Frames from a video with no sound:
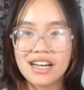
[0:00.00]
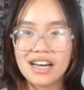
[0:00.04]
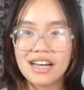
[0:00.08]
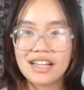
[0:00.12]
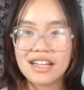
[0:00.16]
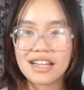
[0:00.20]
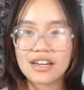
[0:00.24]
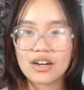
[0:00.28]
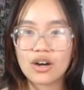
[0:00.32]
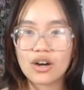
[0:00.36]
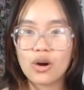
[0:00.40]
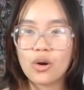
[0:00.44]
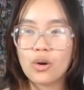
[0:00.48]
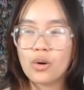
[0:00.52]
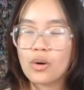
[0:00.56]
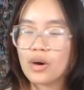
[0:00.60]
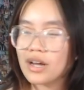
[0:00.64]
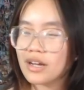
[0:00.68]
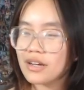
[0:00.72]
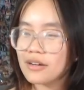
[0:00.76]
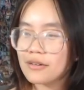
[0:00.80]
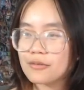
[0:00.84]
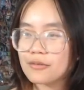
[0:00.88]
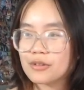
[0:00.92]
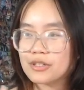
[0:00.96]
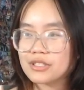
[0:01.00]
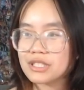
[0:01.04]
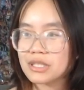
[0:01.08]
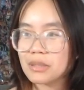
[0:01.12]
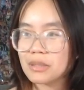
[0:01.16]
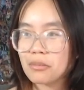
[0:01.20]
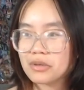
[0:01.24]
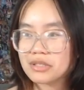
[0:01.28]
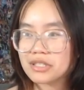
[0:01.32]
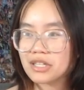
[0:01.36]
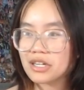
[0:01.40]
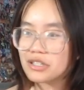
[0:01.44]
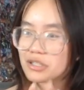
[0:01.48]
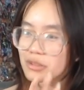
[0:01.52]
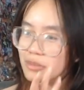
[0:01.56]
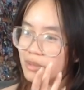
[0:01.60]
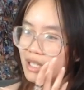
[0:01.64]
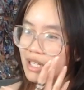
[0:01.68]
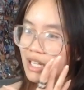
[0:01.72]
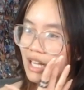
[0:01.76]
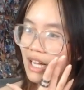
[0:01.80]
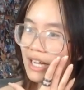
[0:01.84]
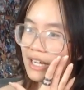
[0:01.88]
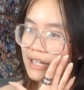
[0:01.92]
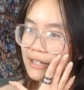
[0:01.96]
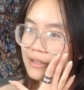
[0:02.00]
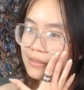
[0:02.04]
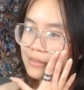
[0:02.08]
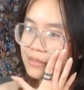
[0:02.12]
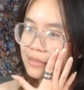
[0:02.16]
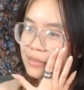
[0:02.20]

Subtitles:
Like, oh, like when someone tells me like,